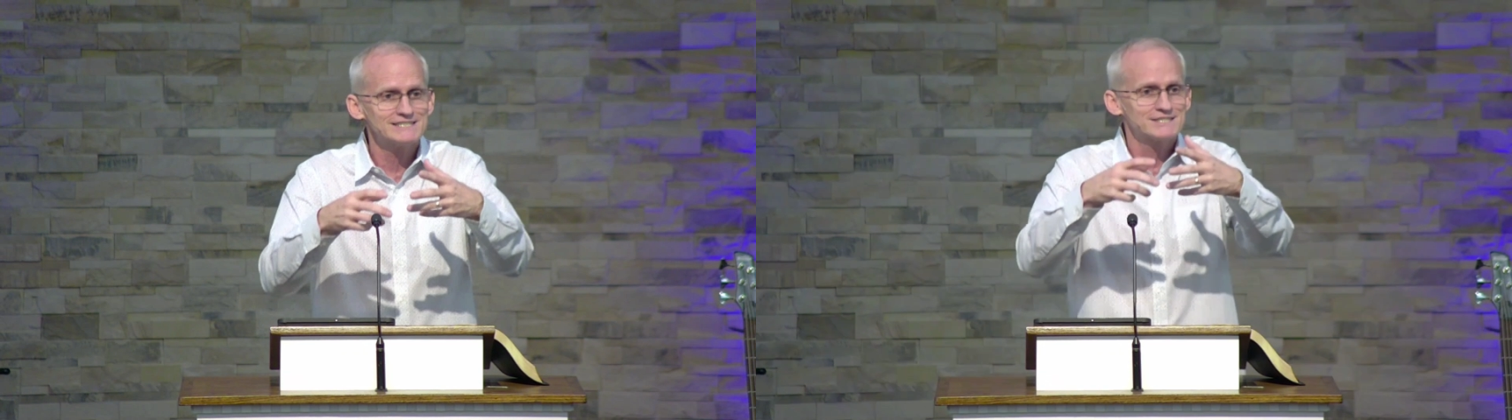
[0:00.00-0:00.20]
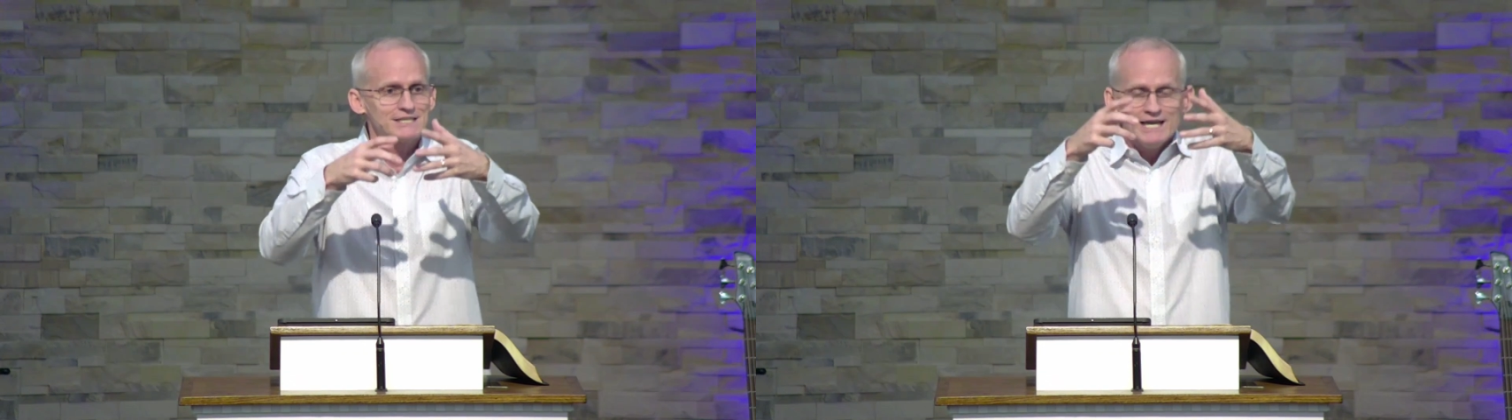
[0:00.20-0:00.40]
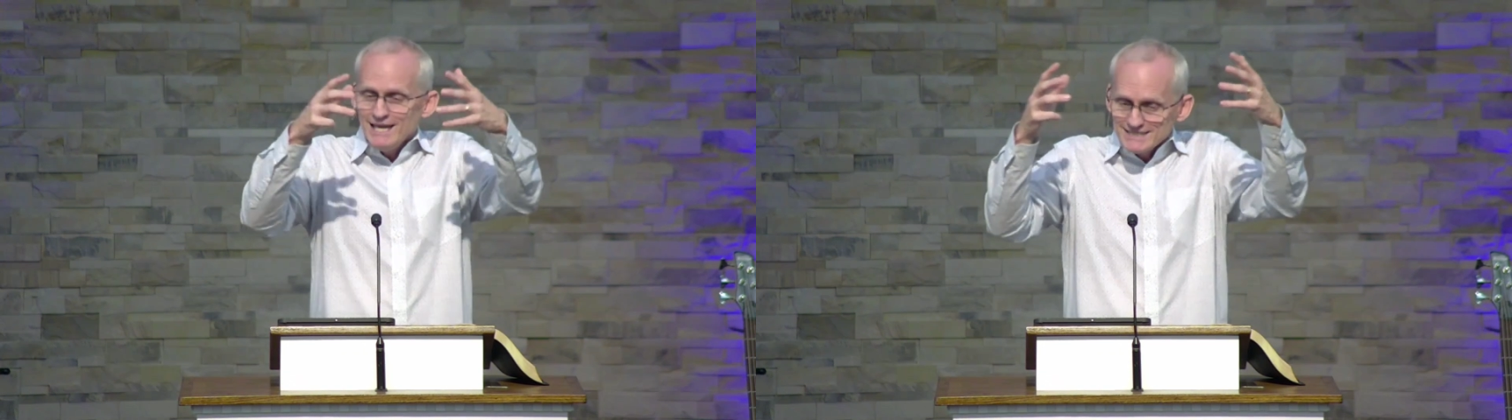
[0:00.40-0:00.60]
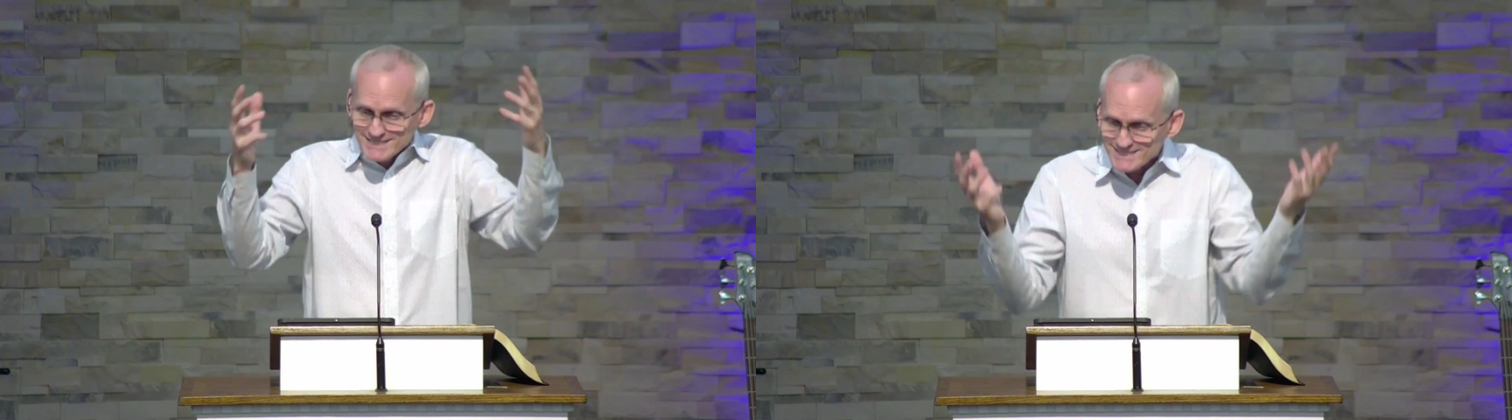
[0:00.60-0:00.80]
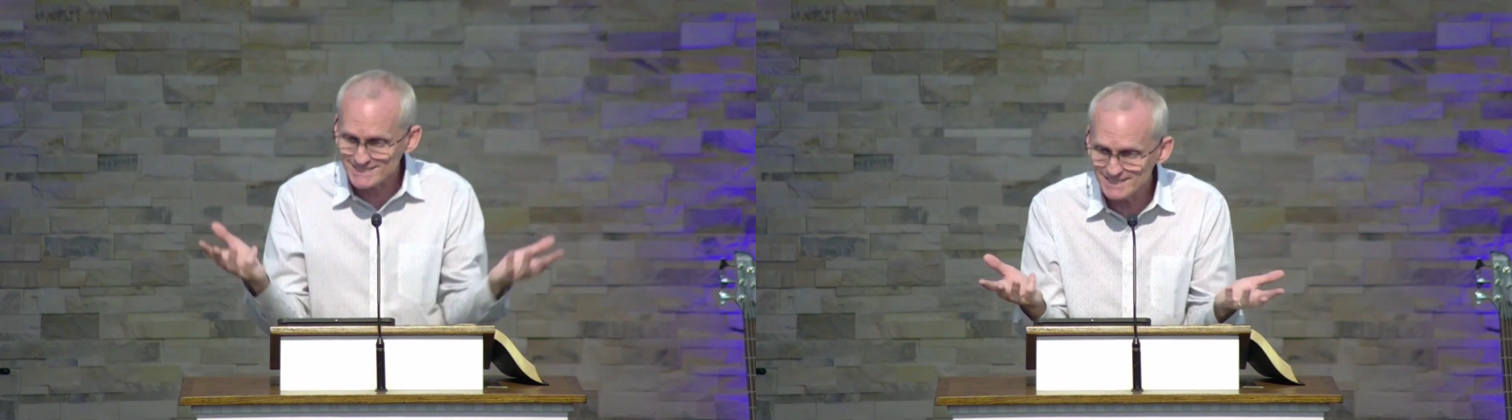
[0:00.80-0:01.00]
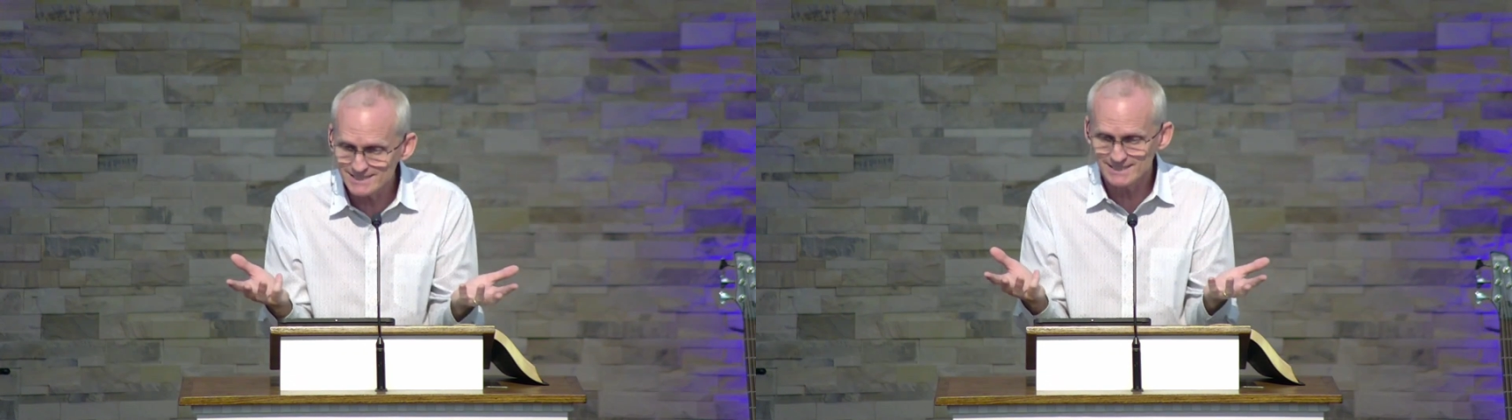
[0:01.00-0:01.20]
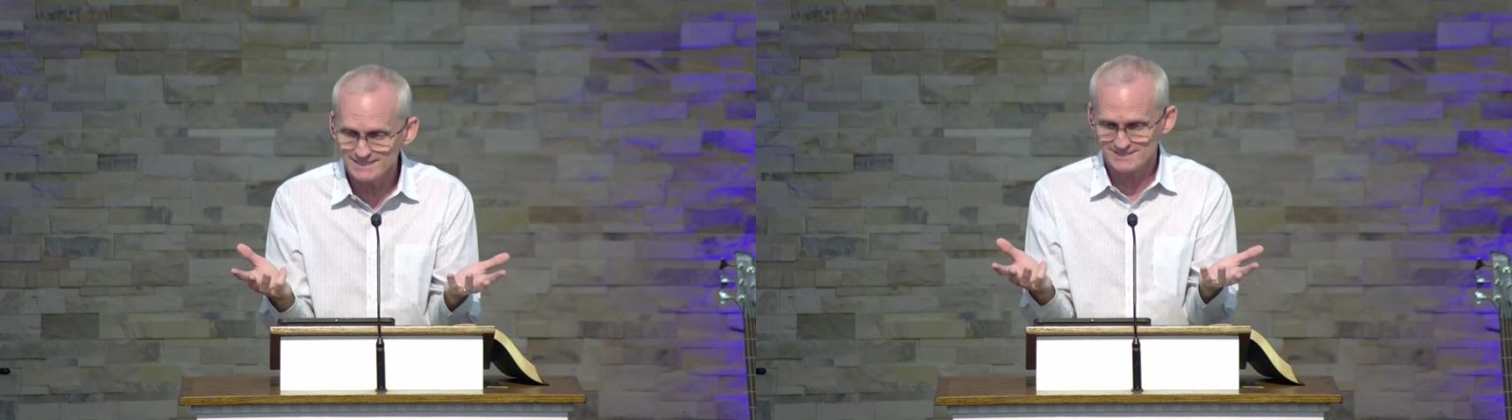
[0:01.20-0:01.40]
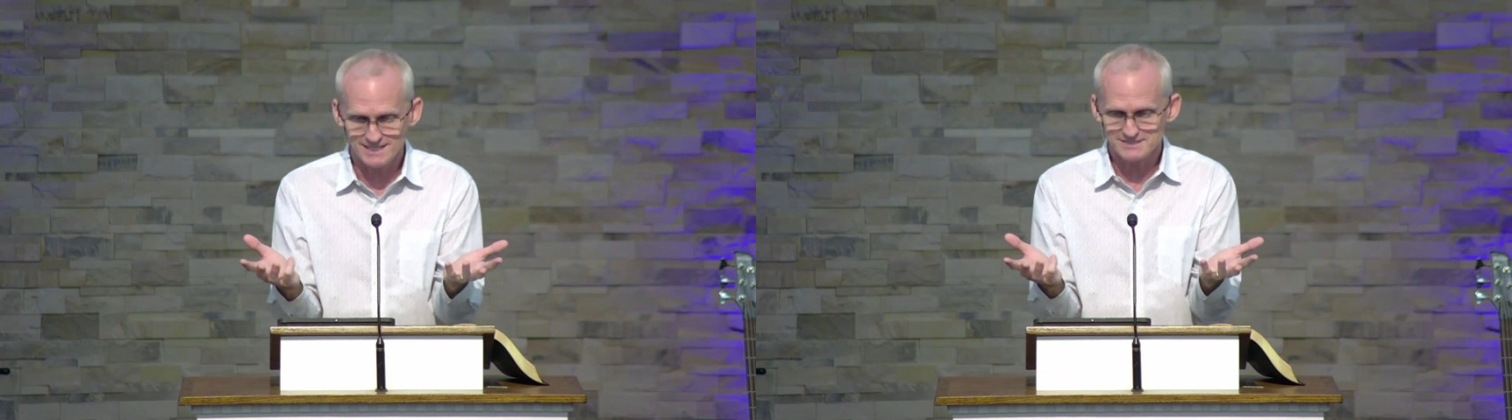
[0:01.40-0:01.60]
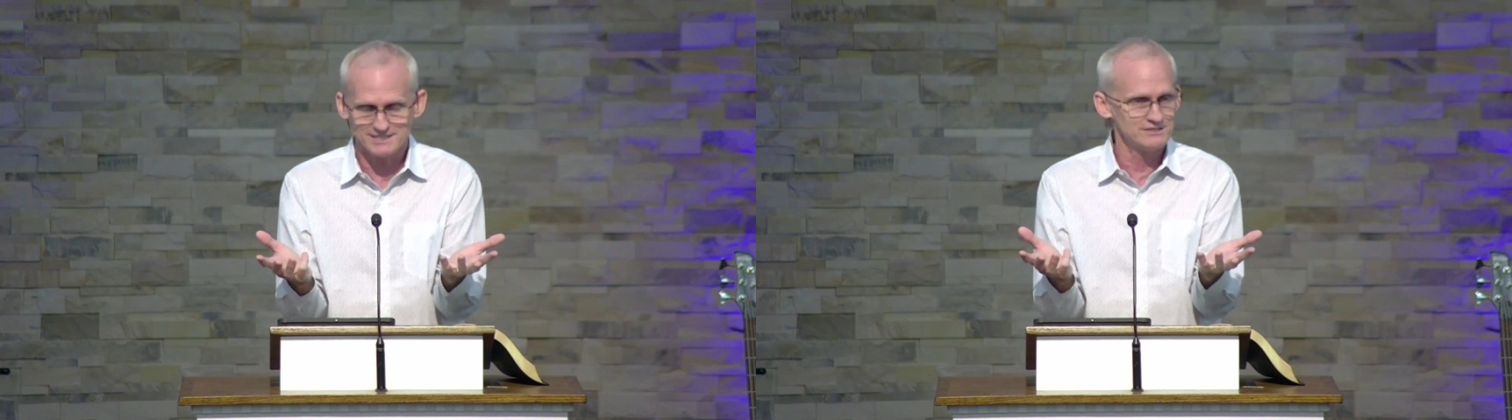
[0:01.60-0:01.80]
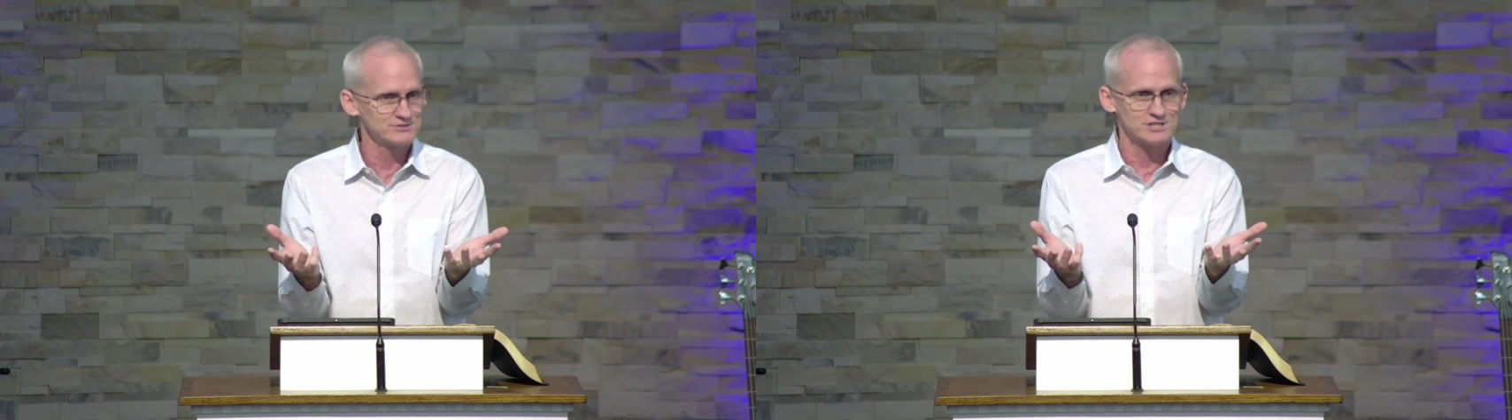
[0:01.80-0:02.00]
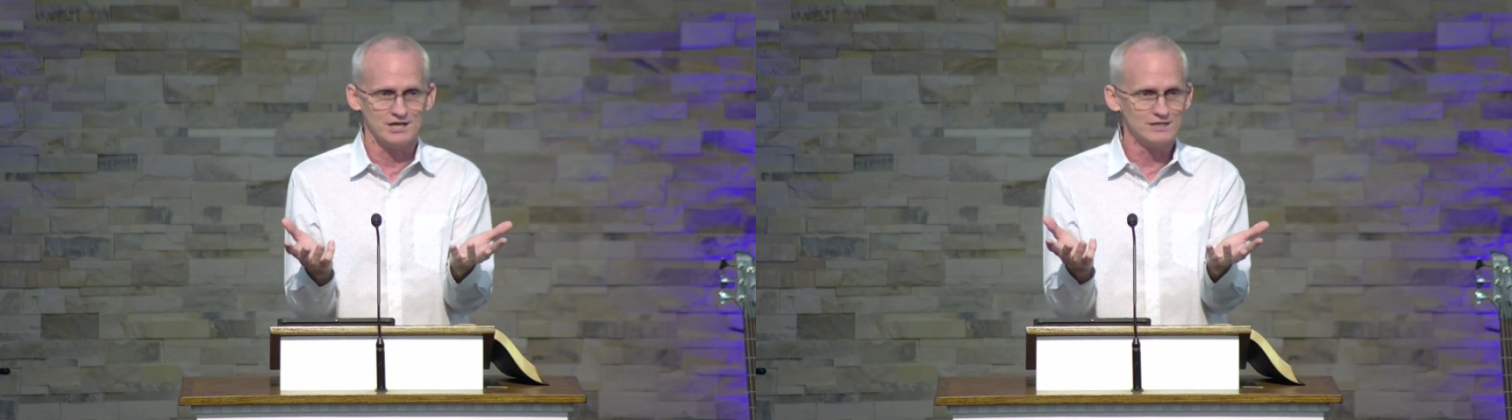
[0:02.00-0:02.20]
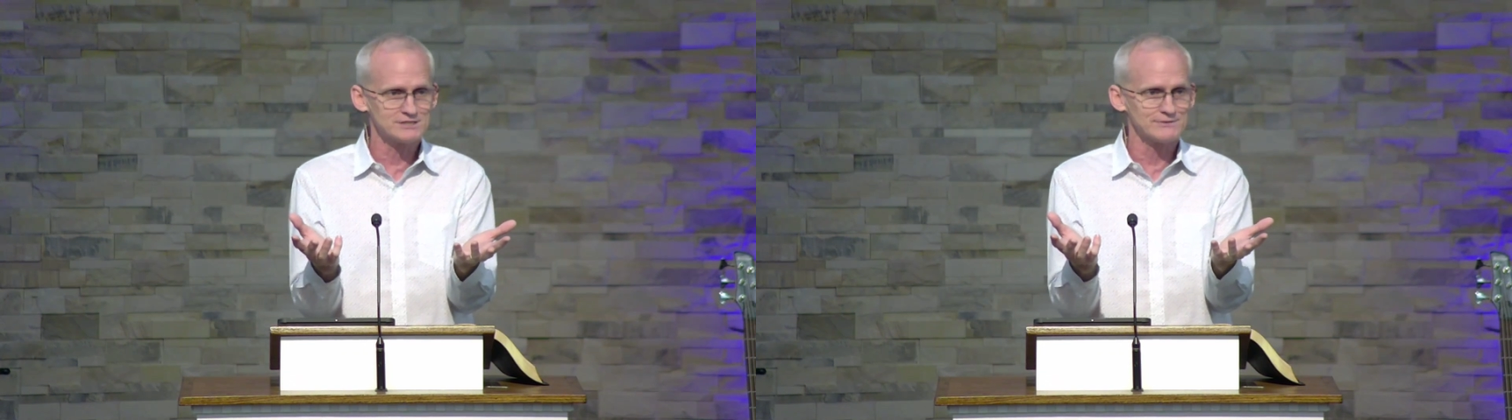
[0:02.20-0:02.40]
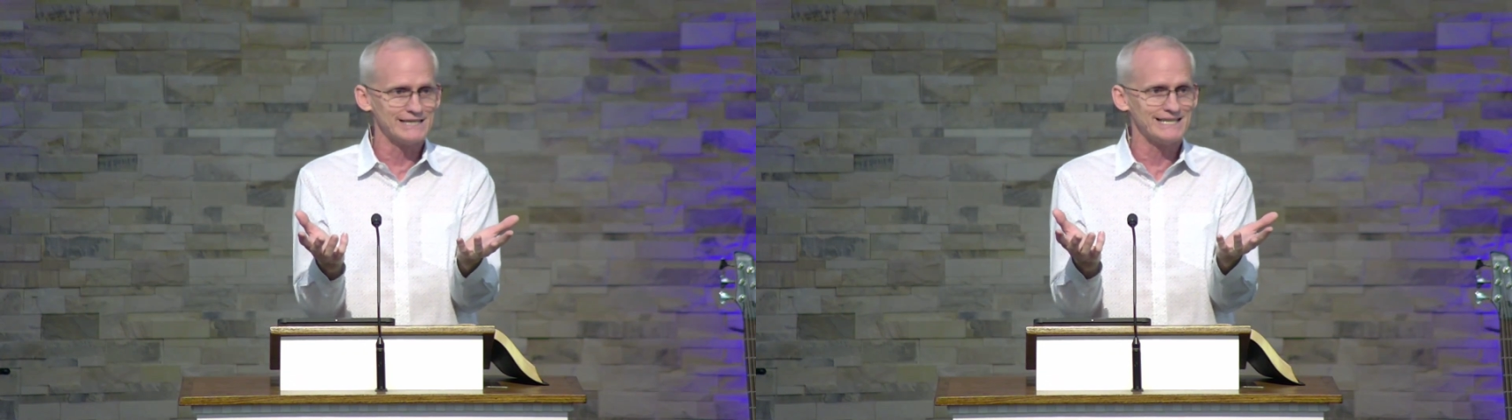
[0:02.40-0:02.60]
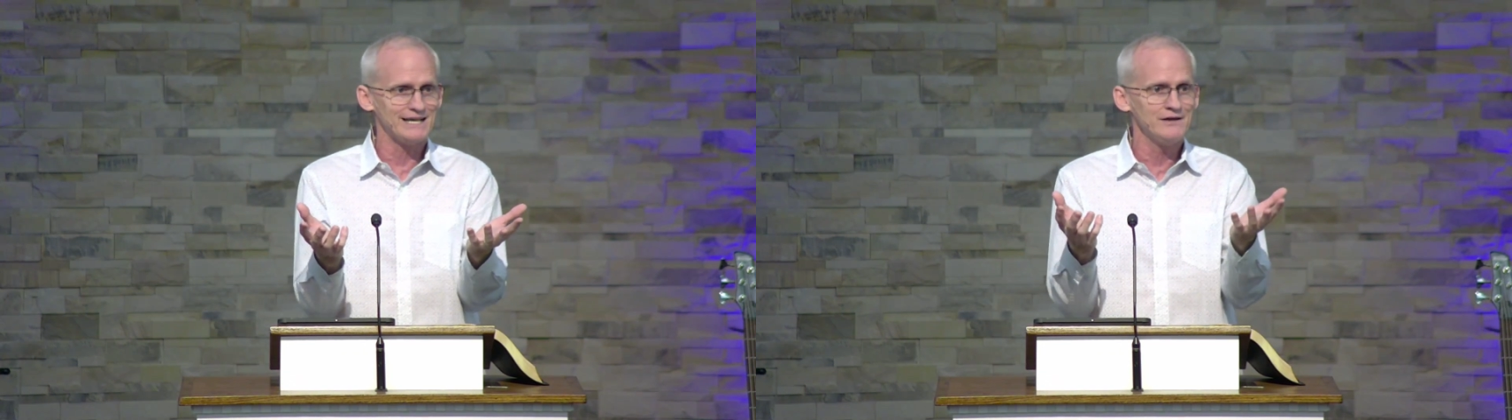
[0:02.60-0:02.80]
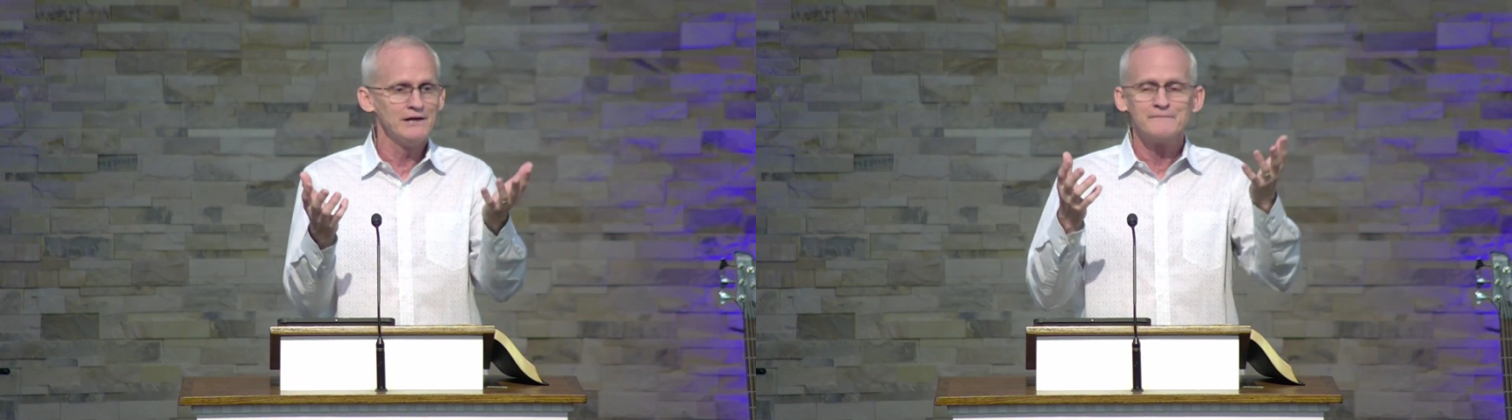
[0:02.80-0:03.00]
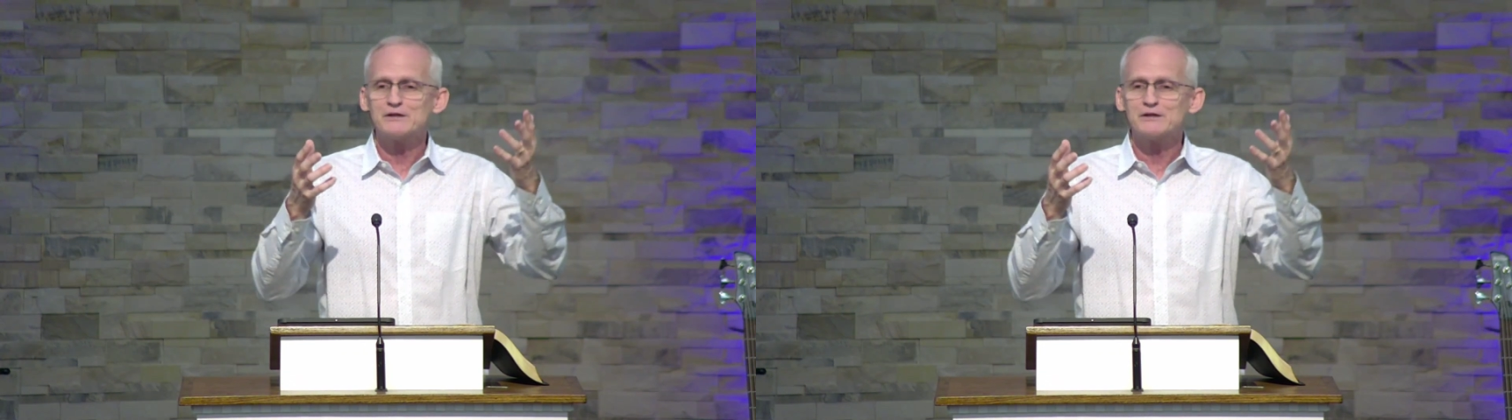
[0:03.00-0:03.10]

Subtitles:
And it's as silly as that sounds to us right now,